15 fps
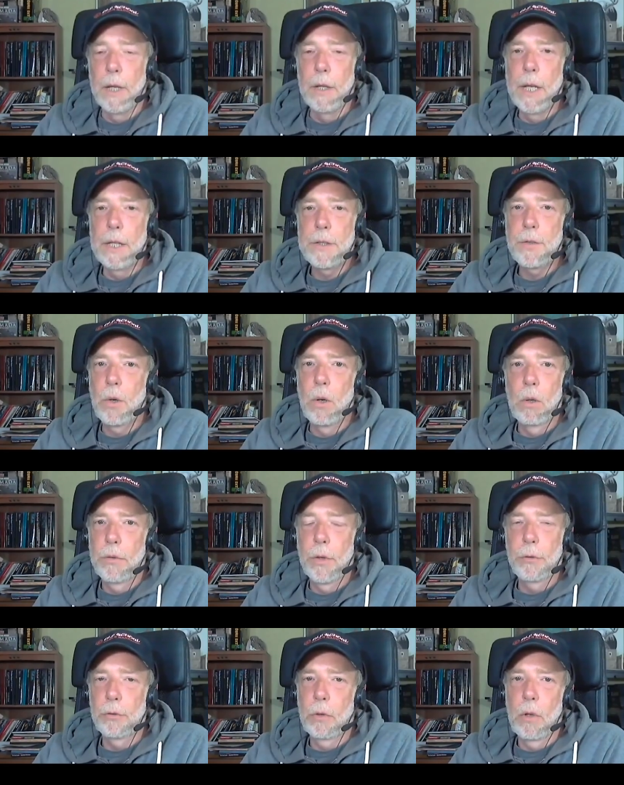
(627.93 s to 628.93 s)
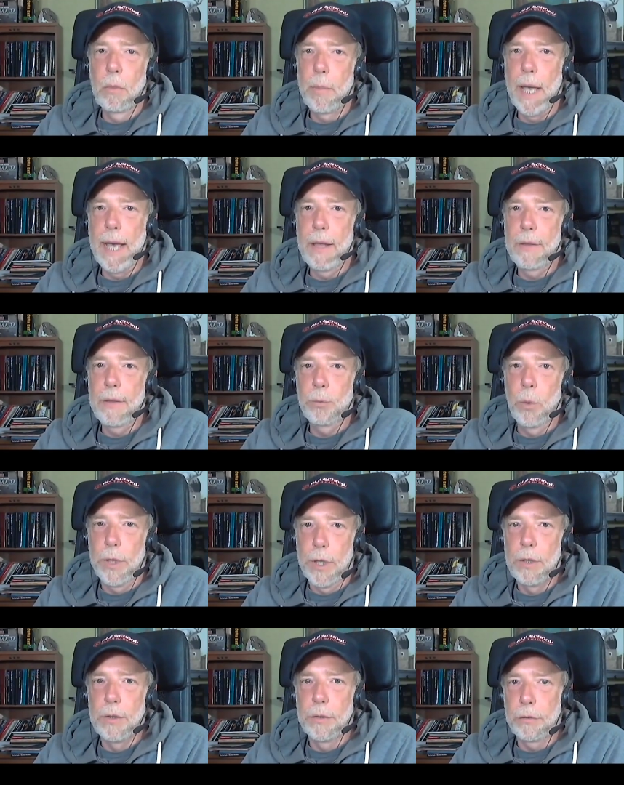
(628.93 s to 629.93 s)
and that's all. Those are all paths
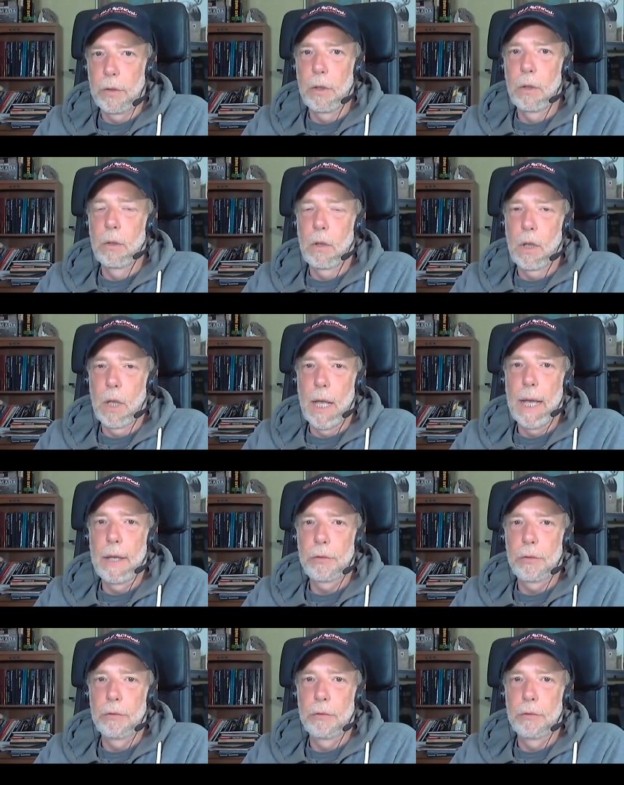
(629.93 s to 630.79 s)
within the single class. That's